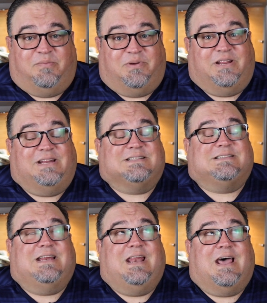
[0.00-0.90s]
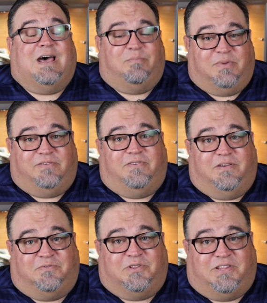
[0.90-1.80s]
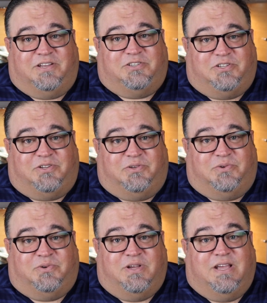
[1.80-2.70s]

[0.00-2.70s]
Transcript: but it is not my favorite thing to do,